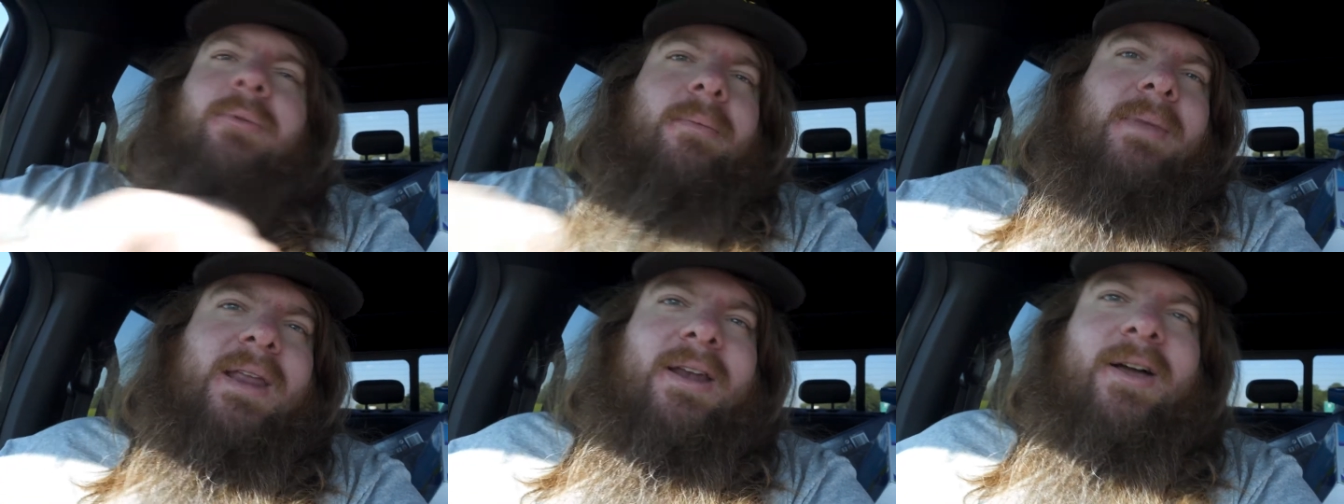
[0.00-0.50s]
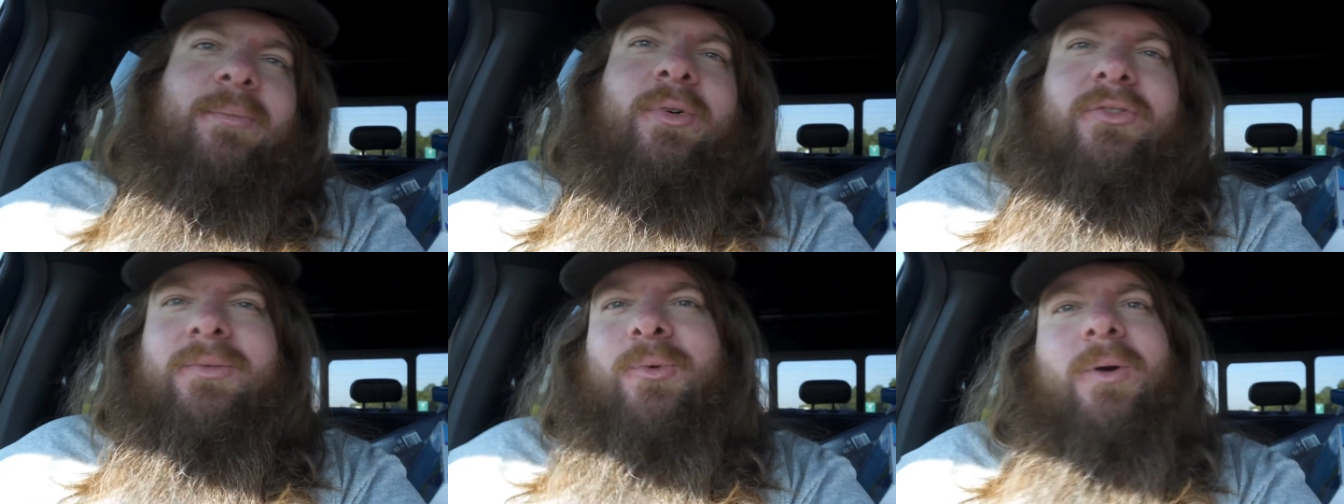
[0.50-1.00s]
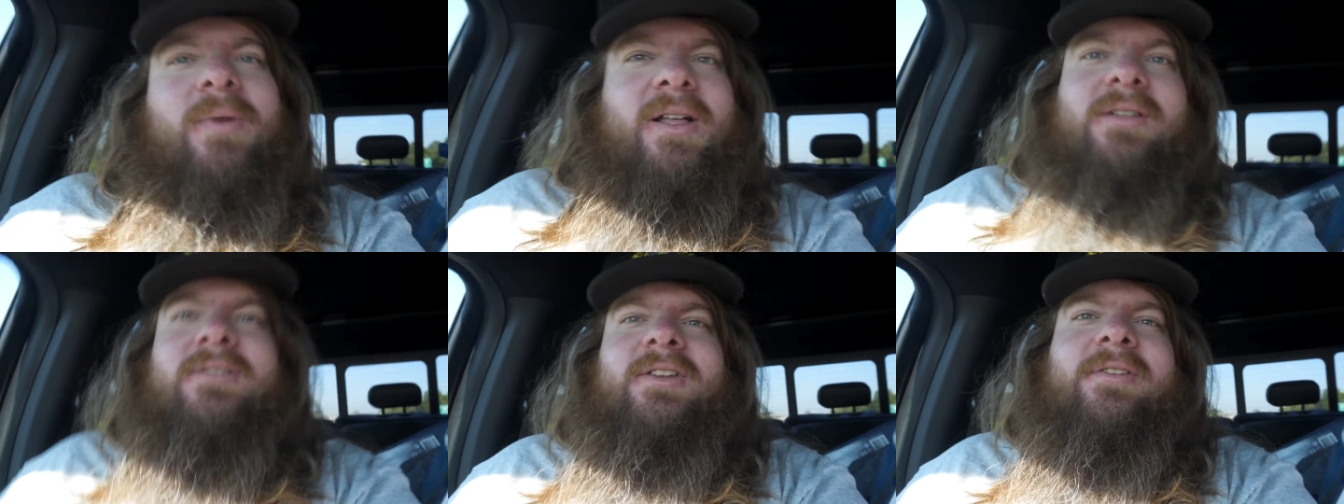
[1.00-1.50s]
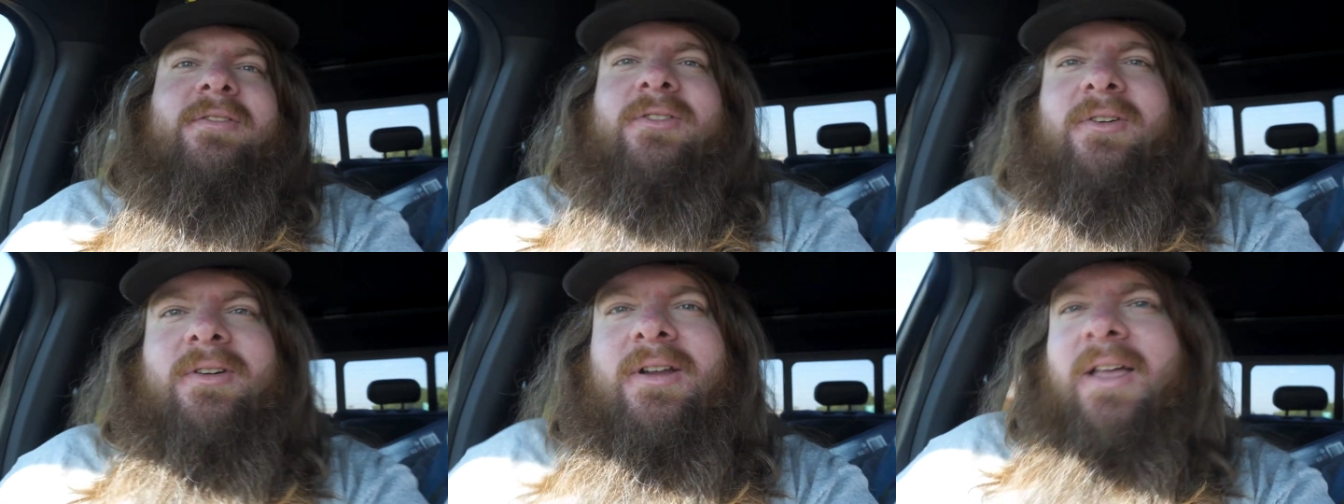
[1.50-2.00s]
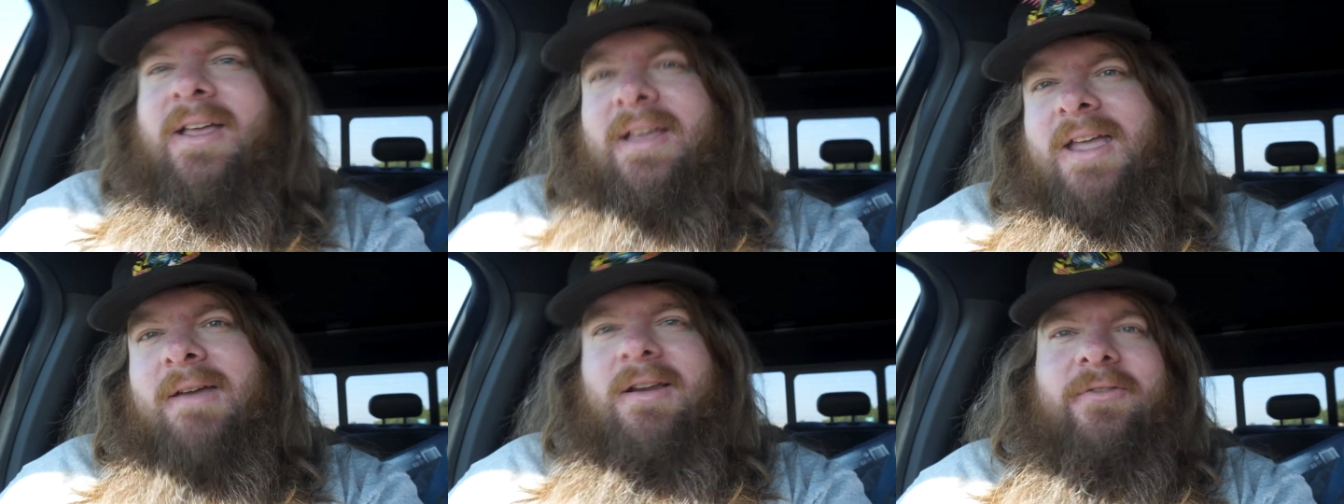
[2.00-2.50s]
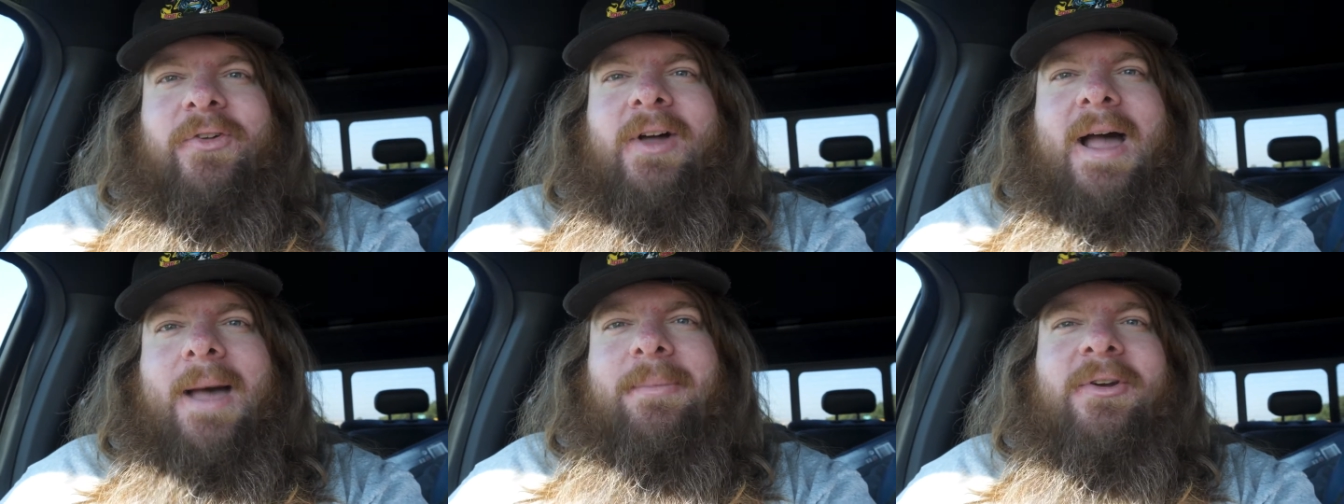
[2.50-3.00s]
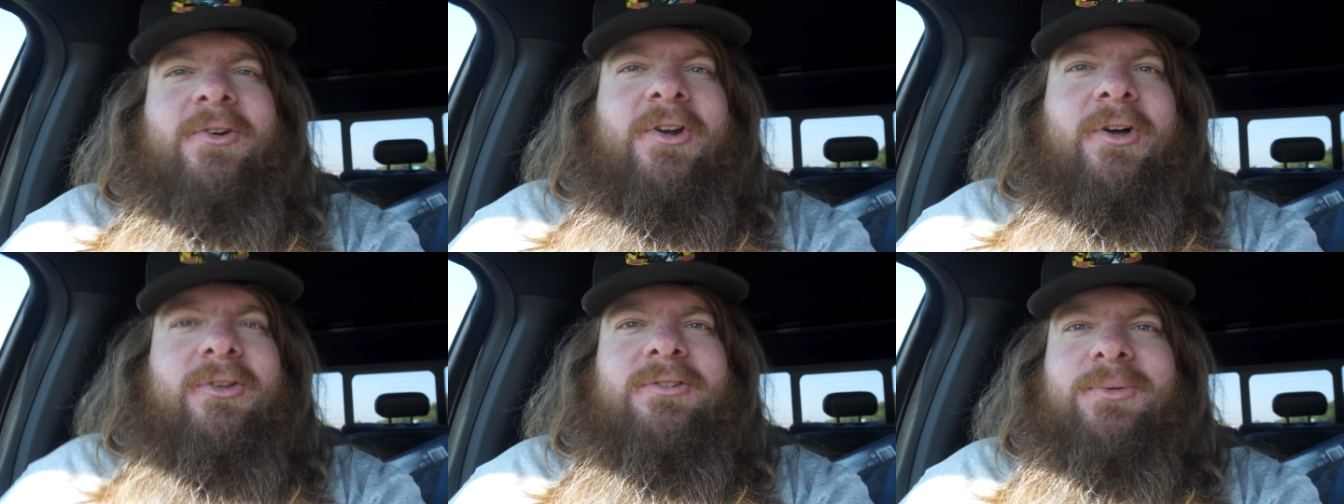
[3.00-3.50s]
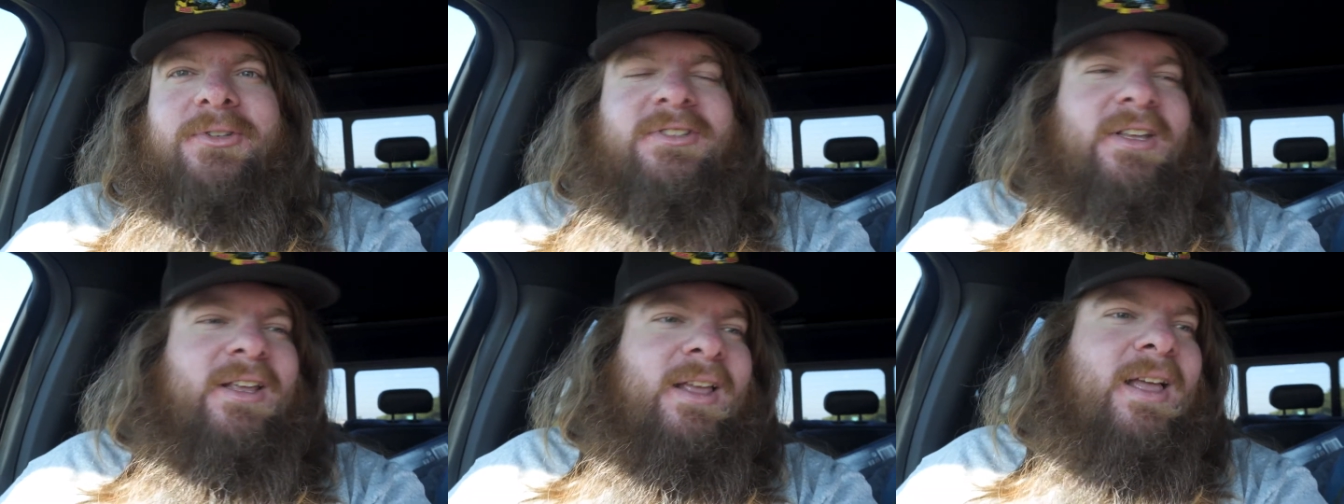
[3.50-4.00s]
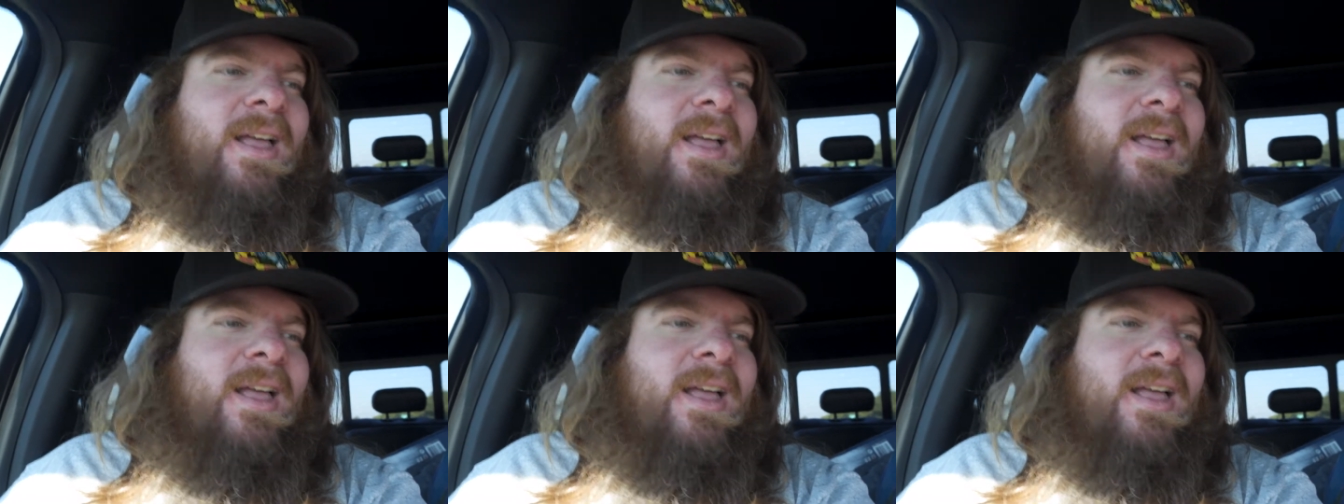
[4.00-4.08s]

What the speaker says: we're meeting up with some more relatives, or even if it'll happen, who knows, we'll see.